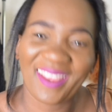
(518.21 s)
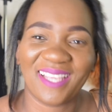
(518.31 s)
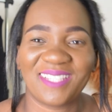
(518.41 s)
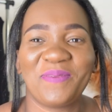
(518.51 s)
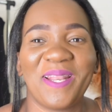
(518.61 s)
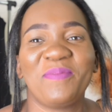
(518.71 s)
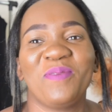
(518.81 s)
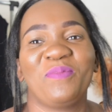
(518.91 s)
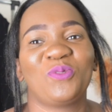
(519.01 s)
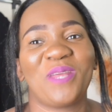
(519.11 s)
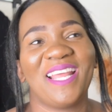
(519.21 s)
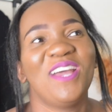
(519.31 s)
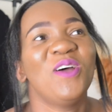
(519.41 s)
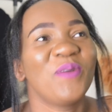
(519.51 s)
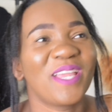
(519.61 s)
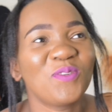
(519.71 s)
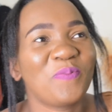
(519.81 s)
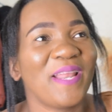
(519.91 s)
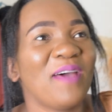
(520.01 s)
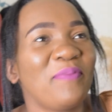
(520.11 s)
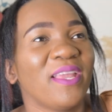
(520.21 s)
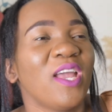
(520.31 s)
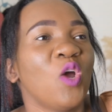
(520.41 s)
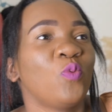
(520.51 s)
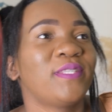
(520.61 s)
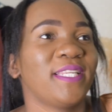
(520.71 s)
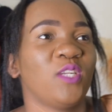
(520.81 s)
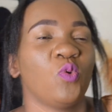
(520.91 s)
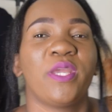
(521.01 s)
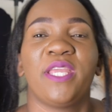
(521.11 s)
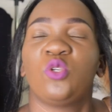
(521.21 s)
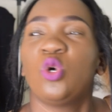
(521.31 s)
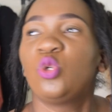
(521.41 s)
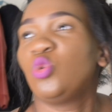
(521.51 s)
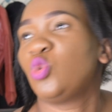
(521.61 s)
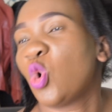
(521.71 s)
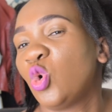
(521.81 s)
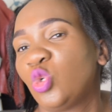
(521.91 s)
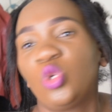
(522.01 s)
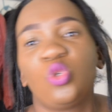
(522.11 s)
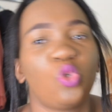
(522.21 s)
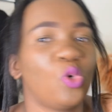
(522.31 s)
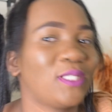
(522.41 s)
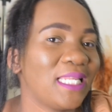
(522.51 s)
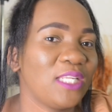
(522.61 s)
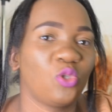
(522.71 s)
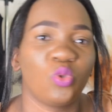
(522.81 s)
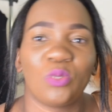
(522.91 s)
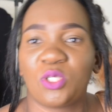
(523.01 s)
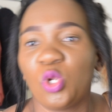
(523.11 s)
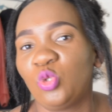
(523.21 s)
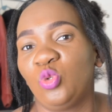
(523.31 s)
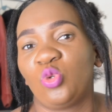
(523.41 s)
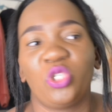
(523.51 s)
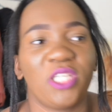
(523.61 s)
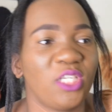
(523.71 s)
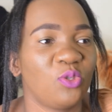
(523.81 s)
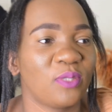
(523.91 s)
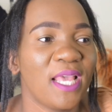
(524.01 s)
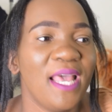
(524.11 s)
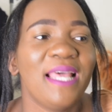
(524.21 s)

Yes, Palapye in Botswana. We get to Palapye. We started walking door to door, door to door selling shoes, door to door selling shoes.